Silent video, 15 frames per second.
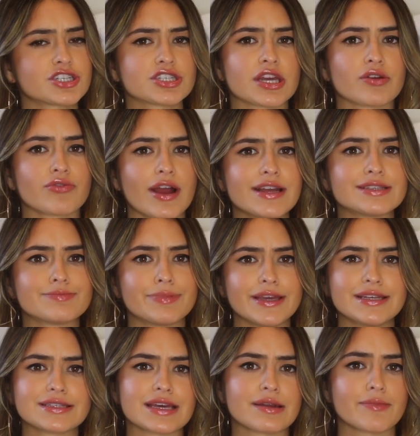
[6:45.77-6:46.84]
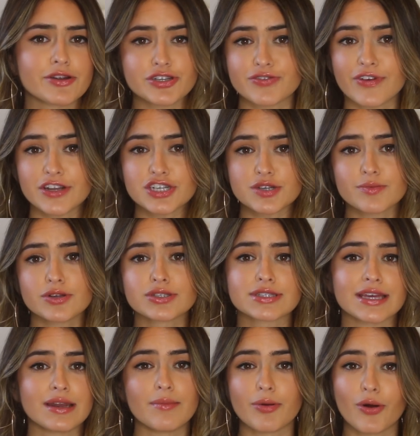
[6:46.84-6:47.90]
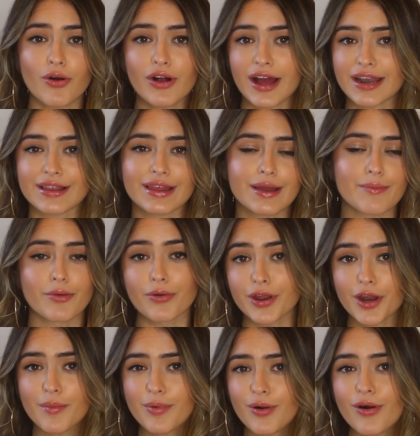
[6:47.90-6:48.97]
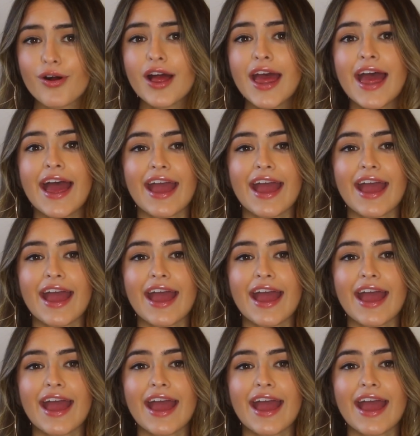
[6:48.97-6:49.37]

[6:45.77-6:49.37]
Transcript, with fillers: just like rice beans and a bunch of vegetables in a bowl kind of like a burrito bowl